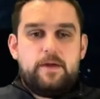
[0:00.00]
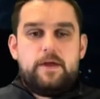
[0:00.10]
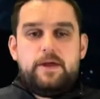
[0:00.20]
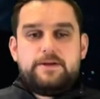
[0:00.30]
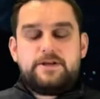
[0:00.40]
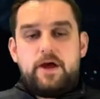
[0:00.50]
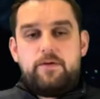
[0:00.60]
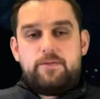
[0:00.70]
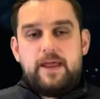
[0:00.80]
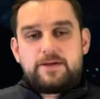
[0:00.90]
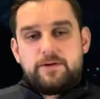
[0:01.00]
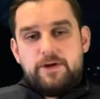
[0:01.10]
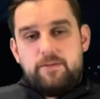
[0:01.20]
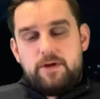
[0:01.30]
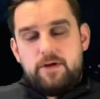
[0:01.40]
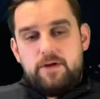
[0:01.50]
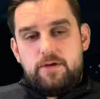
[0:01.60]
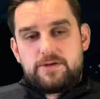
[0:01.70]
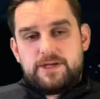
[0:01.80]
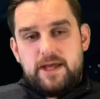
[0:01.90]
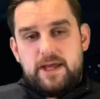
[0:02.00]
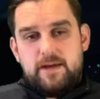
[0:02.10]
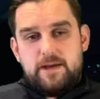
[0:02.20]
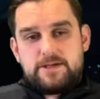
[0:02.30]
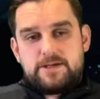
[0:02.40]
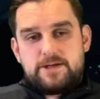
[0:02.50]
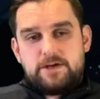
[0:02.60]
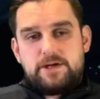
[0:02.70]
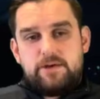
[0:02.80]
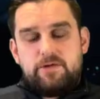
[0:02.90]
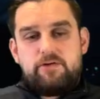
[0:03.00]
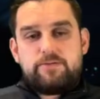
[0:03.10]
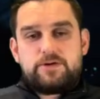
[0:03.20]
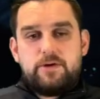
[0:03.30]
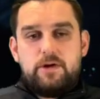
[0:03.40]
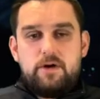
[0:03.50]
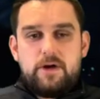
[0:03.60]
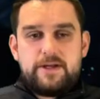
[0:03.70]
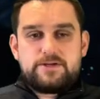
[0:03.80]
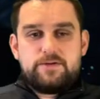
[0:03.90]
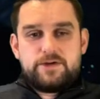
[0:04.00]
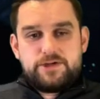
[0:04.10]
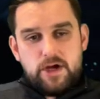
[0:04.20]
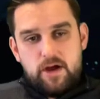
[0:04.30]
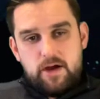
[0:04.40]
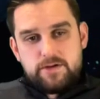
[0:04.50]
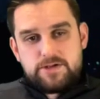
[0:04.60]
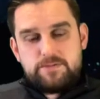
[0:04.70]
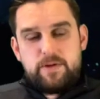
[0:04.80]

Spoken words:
So next one, you'll see it's associated with crypto a lot, and it's on the charts.